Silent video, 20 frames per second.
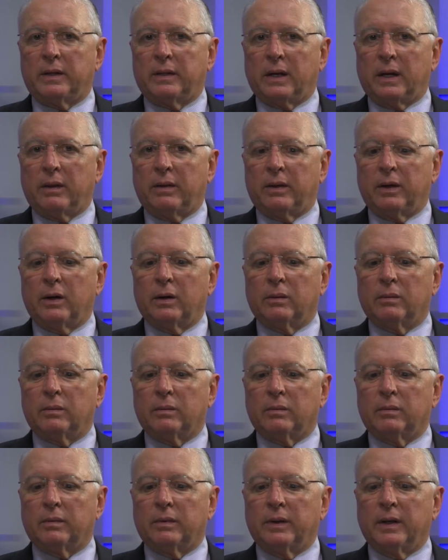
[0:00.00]
now,
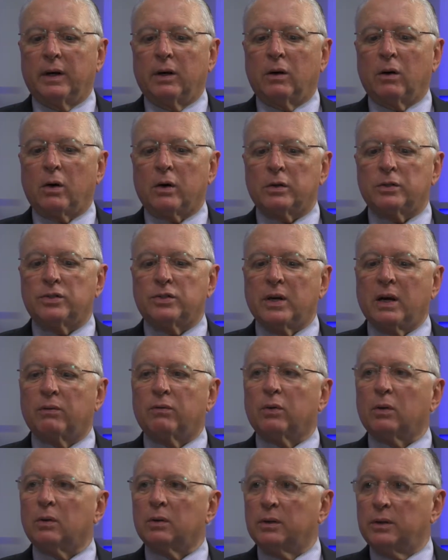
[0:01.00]
there are
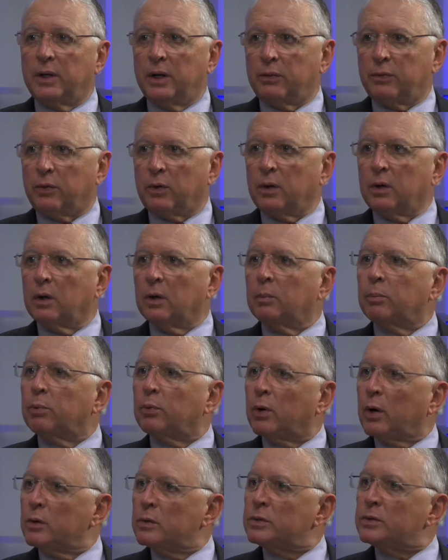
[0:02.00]
several different
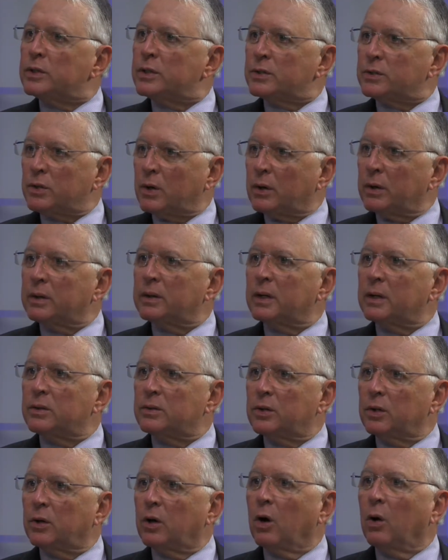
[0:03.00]
approaches, aren't there,
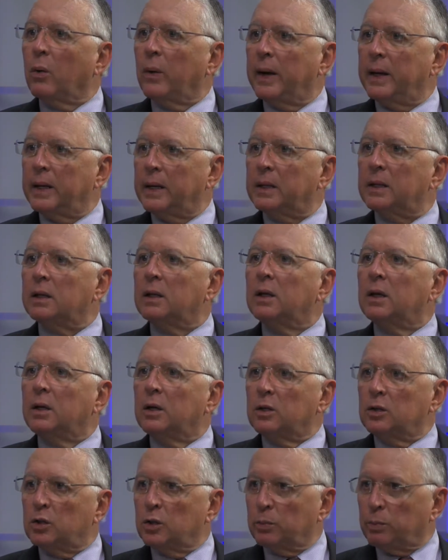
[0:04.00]
to go in and
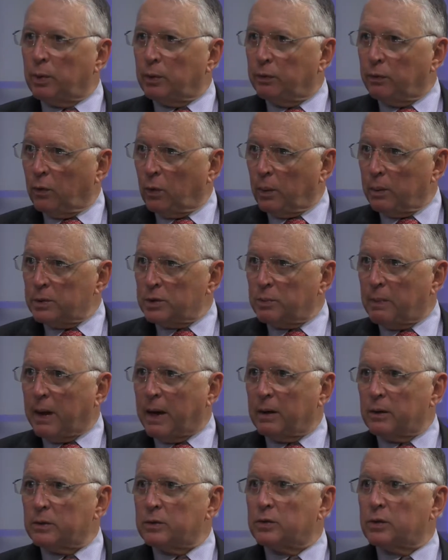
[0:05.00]
to perform
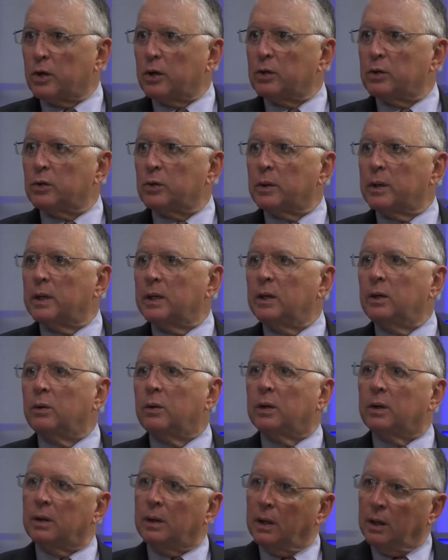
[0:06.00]
spinal surgery. You
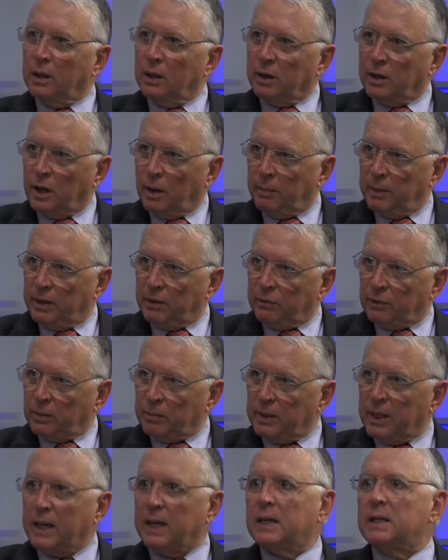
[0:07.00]
can come in from
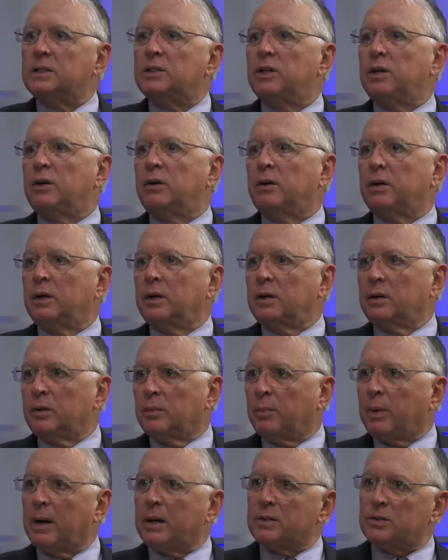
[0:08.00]
the anterior, the
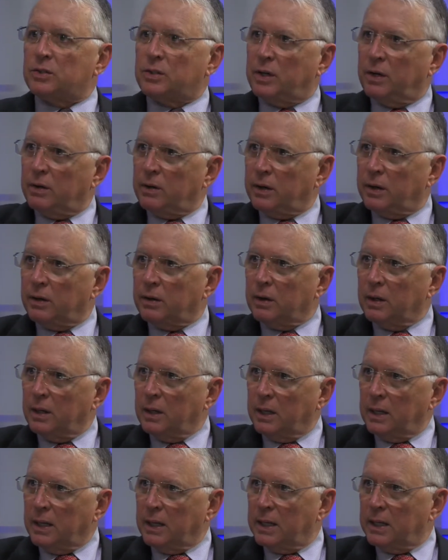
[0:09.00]
posterior,
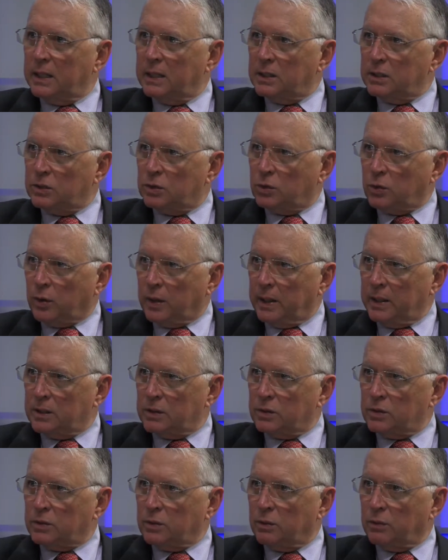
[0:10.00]
and is
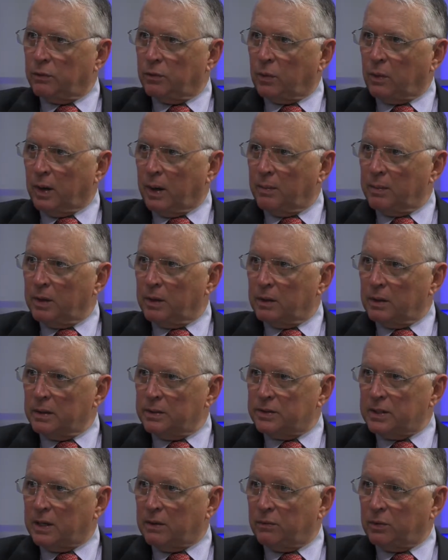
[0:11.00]
transforaminal,
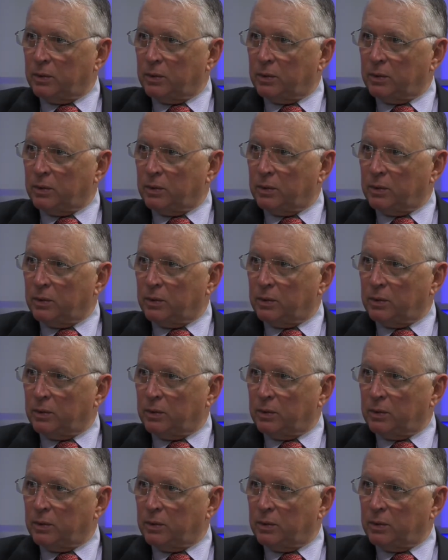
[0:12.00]
is that